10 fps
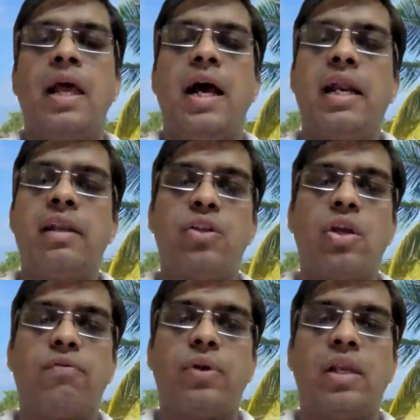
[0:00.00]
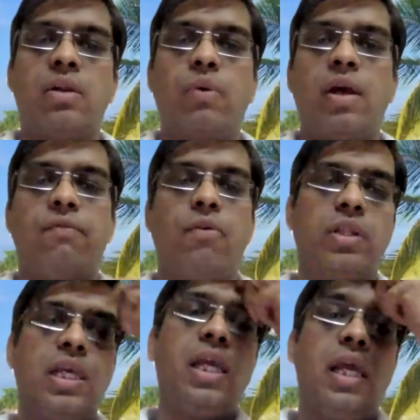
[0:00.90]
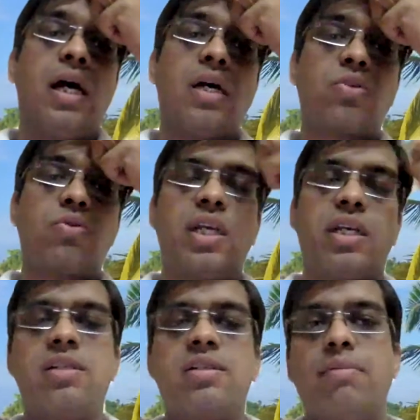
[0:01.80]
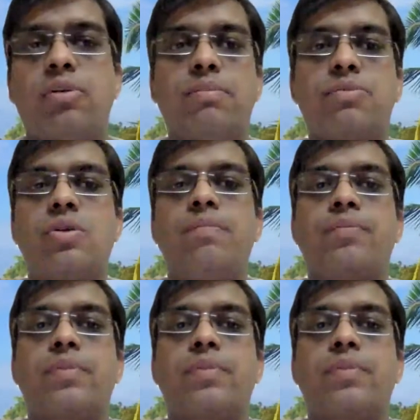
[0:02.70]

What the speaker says: And you have to inquire for the associated symptoms.